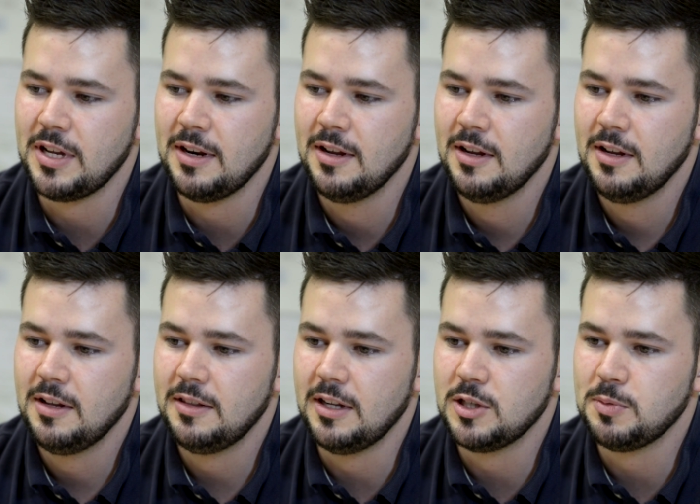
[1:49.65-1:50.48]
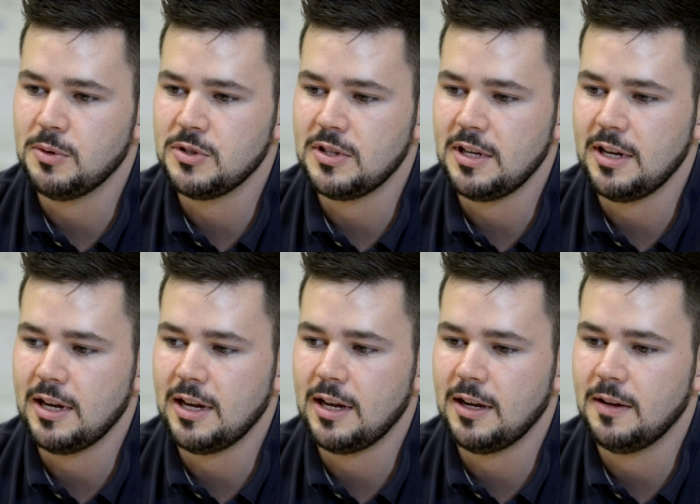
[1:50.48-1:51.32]
And then I suppose
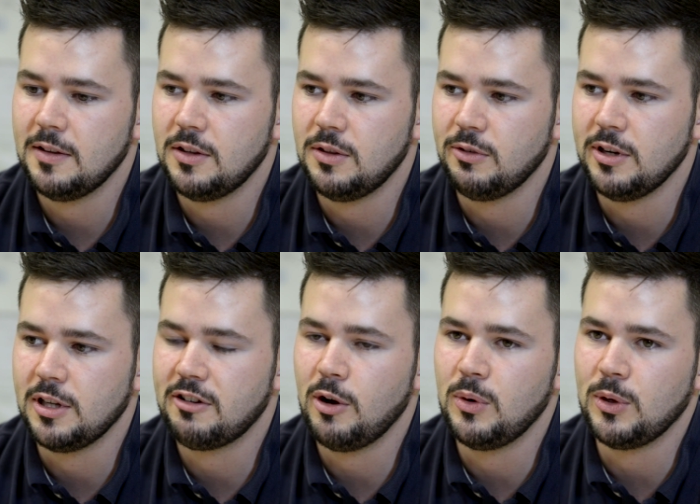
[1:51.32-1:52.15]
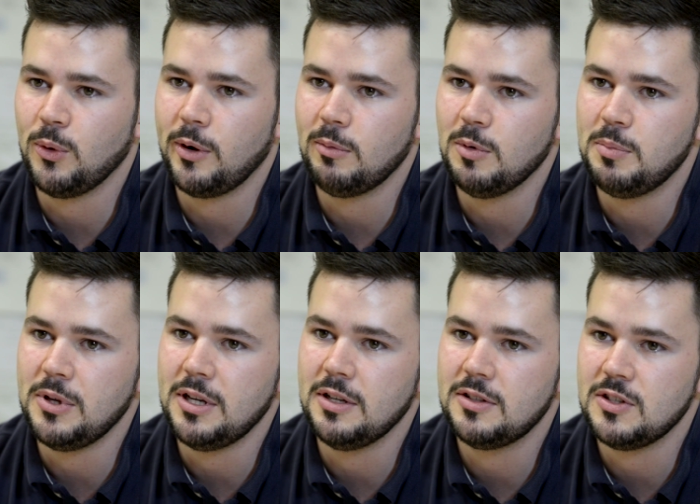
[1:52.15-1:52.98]
the real crown and glory would
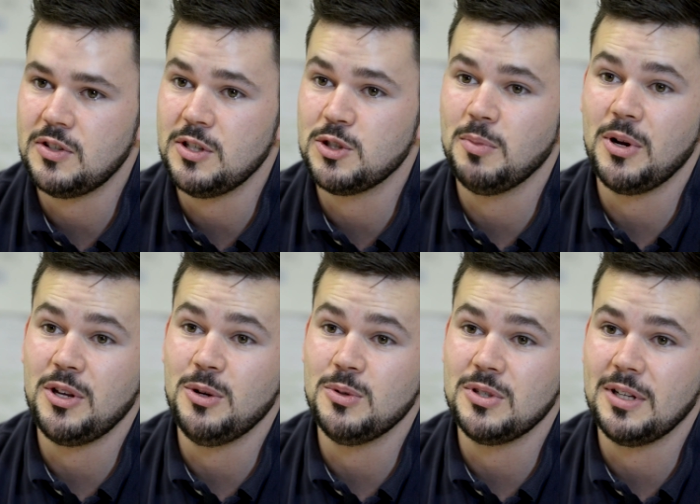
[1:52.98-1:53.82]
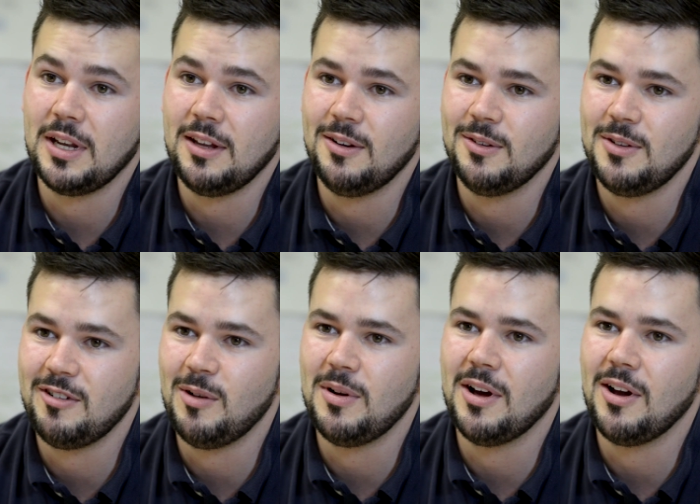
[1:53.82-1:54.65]
be to see somebody using it. You know,
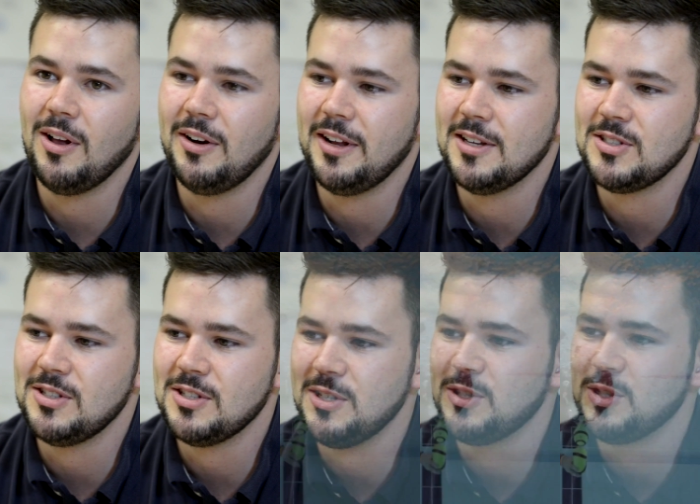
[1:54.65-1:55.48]
you're out on holidays and you see